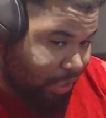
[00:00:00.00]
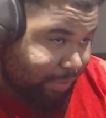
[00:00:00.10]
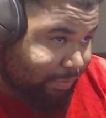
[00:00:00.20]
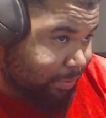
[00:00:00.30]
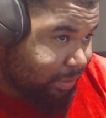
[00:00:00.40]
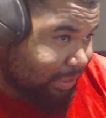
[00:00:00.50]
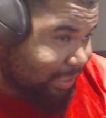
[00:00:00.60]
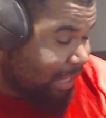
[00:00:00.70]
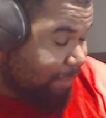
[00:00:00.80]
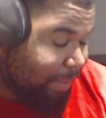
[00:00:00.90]
for just
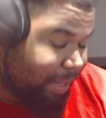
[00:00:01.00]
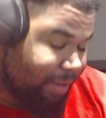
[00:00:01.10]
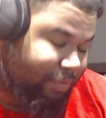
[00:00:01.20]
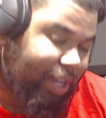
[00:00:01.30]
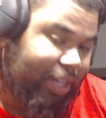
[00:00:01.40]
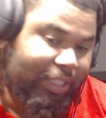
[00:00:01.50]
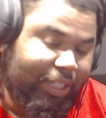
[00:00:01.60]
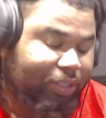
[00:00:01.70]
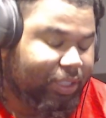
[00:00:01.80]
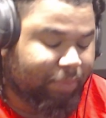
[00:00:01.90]
keep beating the fuck out of the
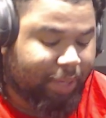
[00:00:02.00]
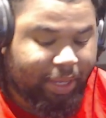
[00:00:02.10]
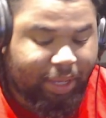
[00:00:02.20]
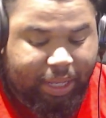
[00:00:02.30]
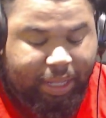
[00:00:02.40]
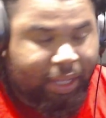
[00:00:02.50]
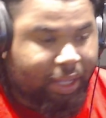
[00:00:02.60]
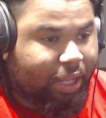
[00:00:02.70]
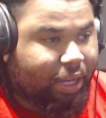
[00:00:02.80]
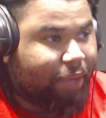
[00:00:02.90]
Celtics, man.
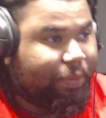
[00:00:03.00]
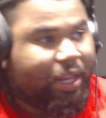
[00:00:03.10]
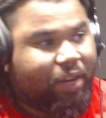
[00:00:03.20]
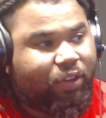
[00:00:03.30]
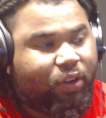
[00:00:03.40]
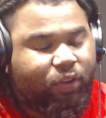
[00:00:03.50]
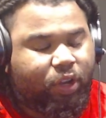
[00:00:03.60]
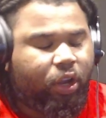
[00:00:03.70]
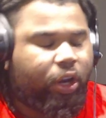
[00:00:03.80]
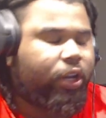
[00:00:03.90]
That'll be the end of the video for
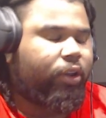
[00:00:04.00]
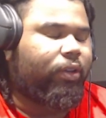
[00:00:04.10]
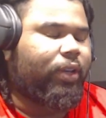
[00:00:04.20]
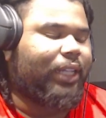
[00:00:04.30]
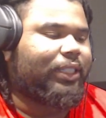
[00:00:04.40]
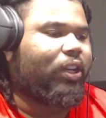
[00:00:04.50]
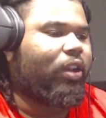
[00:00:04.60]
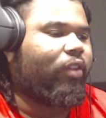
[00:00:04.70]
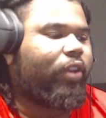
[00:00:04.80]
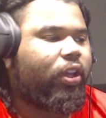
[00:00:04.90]
Curry, though. Like I said on
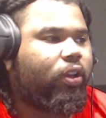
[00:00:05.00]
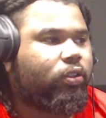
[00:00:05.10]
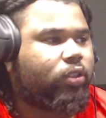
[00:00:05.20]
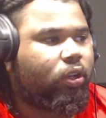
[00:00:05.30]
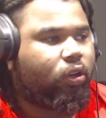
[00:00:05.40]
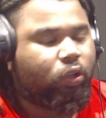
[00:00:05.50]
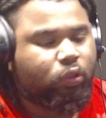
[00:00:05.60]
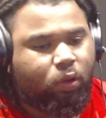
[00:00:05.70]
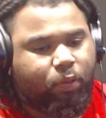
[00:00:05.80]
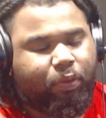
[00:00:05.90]
our videos, our goal is
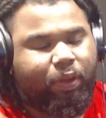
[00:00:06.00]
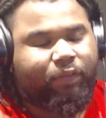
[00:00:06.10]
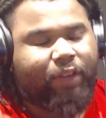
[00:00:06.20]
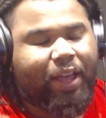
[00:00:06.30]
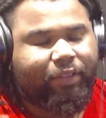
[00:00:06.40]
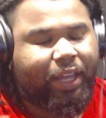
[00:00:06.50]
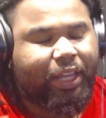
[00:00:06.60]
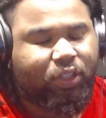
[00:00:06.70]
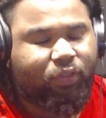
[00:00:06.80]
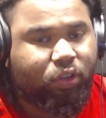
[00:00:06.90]
1.5K. So
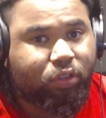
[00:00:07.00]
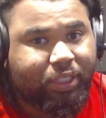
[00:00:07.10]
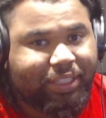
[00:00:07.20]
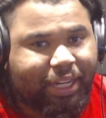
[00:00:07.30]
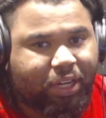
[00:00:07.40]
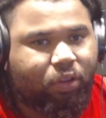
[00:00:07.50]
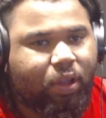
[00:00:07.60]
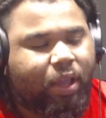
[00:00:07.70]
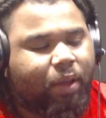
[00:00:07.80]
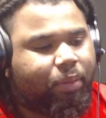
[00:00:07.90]
if you're new to the channel,
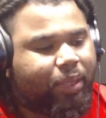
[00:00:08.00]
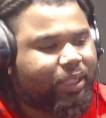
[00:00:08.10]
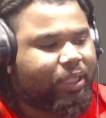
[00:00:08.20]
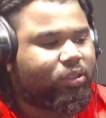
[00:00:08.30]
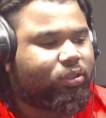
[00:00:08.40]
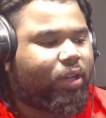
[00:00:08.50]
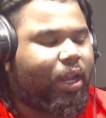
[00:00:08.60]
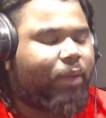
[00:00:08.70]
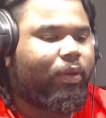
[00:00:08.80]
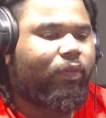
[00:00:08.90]
please hit the
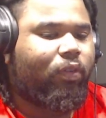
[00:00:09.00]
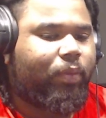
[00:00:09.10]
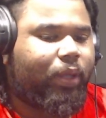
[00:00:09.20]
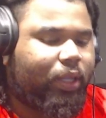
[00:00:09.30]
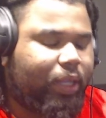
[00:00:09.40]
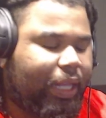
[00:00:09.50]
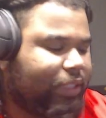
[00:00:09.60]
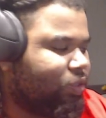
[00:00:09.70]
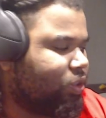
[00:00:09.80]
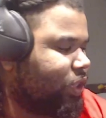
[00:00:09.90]
subscribe button for me. Like this
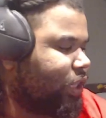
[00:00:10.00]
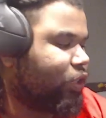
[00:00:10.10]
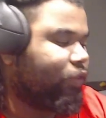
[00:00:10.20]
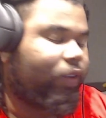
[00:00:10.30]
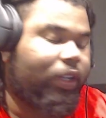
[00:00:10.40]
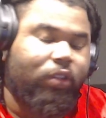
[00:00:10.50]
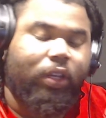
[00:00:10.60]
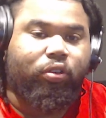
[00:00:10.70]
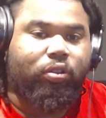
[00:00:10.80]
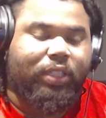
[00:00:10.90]
video, share it to your friends so they
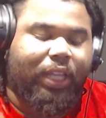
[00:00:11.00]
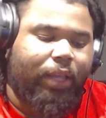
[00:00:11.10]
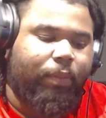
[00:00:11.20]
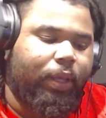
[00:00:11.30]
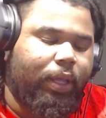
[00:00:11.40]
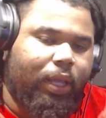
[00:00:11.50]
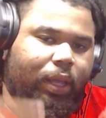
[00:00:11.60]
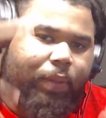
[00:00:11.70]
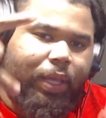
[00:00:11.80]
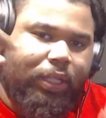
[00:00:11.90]
can do the same. I'm
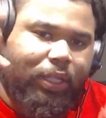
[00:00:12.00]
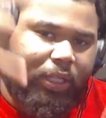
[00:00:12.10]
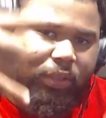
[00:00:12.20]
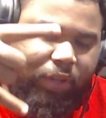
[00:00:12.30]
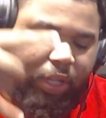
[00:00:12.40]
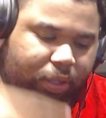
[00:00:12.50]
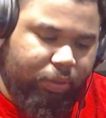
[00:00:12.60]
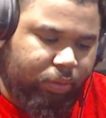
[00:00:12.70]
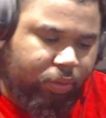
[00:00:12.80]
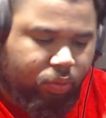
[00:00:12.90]
going to catch you on the next video.
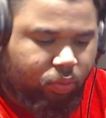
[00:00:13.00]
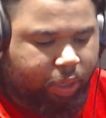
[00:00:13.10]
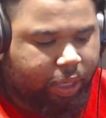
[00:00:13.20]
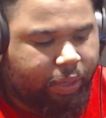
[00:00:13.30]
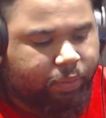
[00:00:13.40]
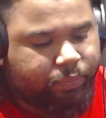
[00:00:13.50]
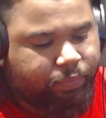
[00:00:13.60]
We out.